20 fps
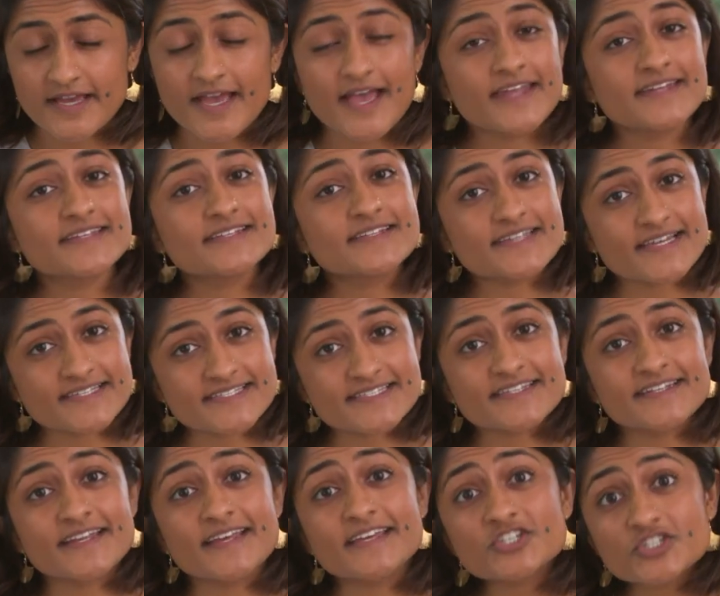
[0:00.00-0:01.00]
and a
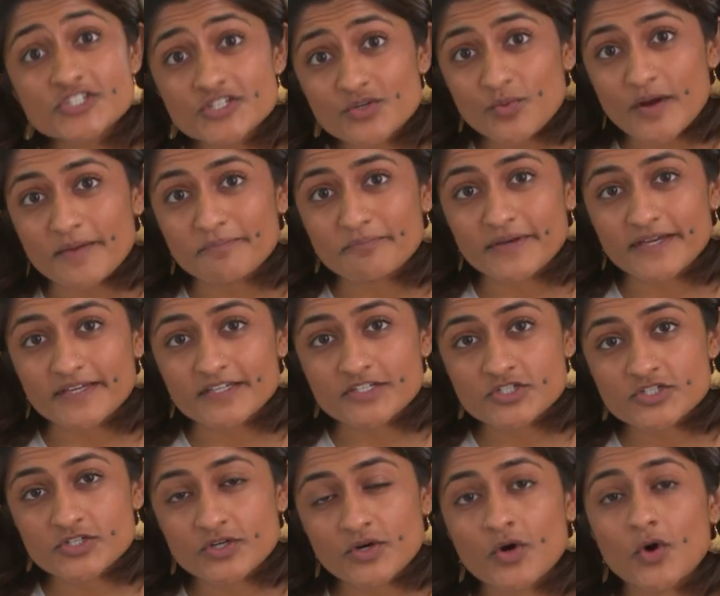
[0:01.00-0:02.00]
destination web
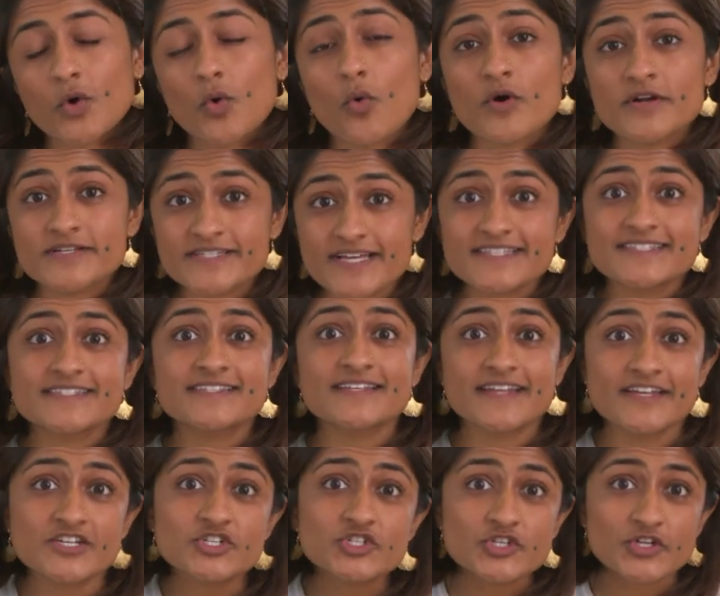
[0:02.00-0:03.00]
page or
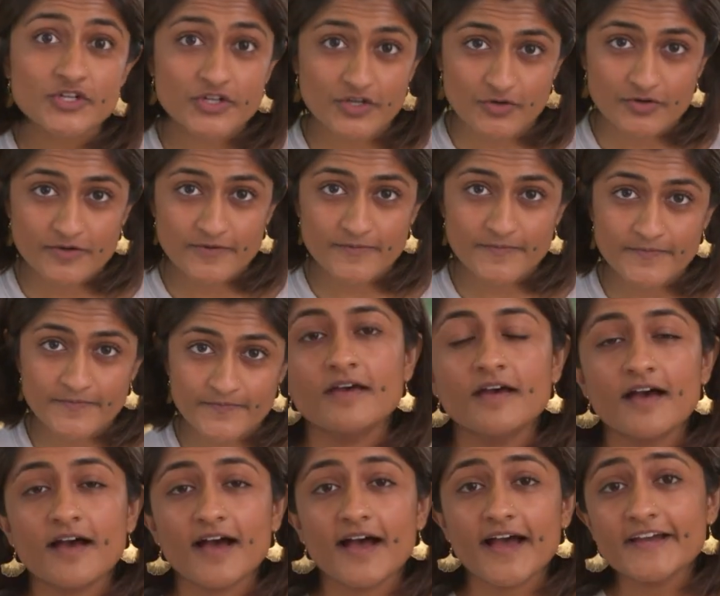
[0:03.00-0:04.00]
destination node.
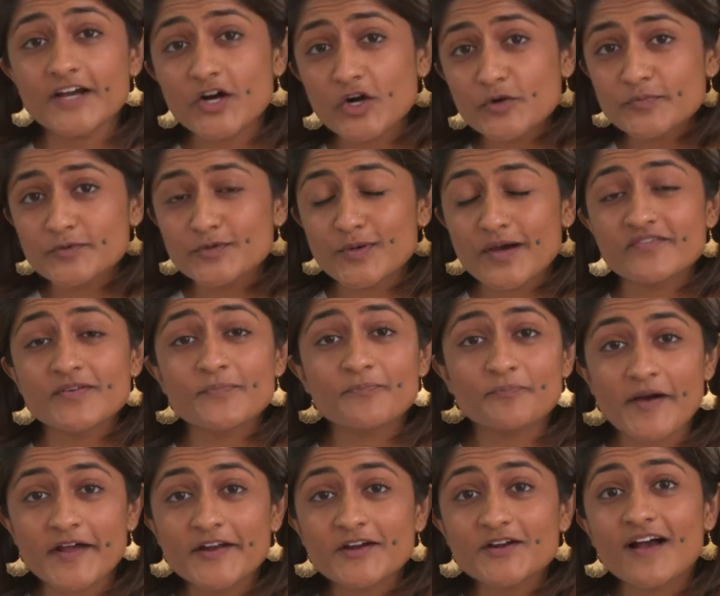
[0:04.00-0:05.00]
I hope you have a
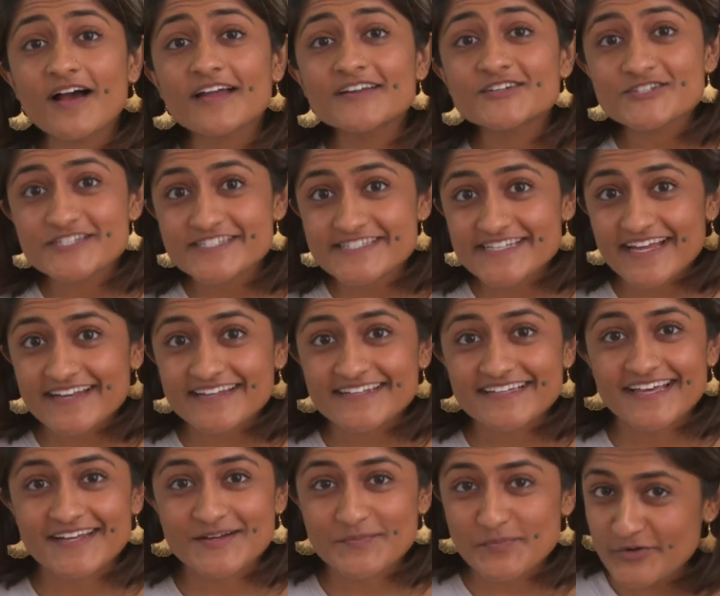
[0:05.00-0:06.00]
better
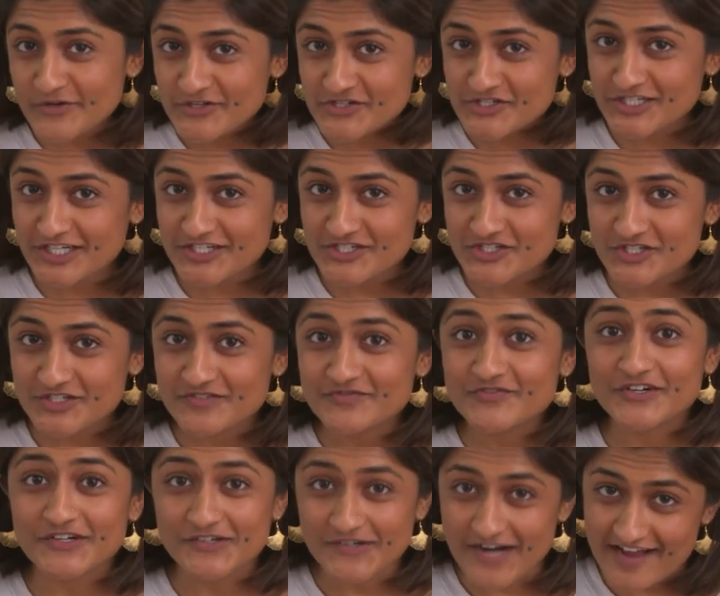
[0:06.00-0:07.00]
understanding and appreciation
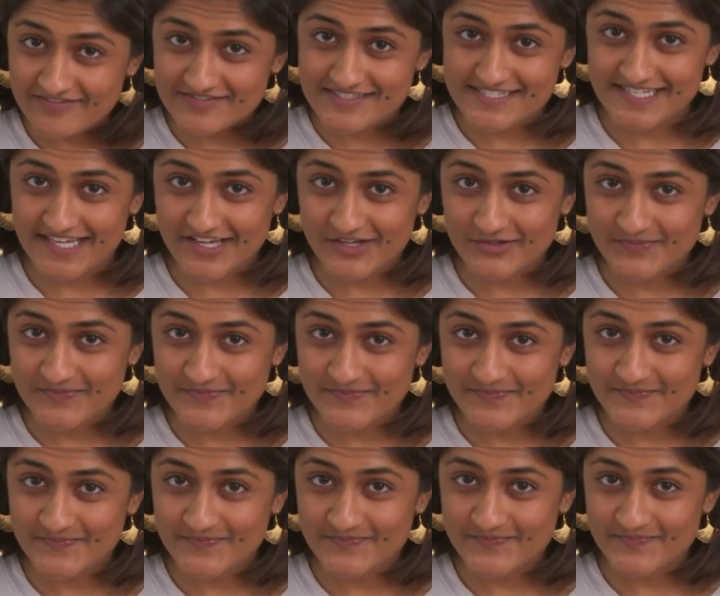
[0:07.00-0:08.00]
for graphs now.
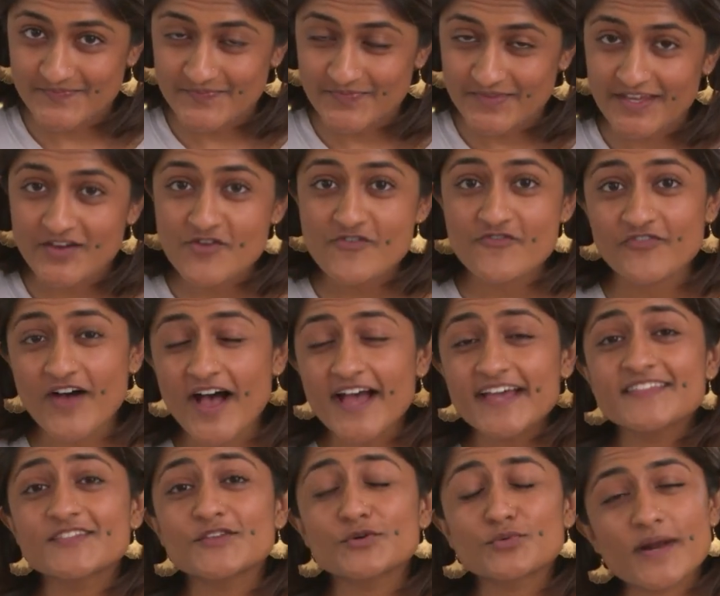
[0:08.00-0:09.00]

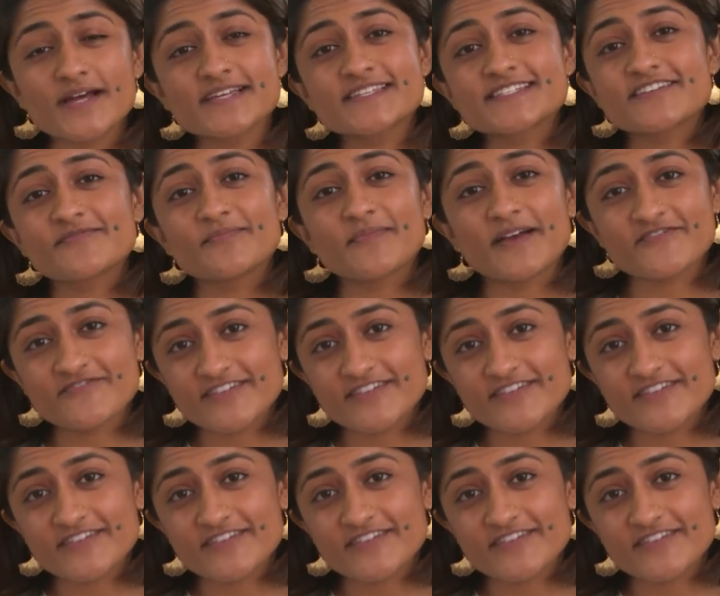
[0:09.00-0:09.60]
Find the rest of my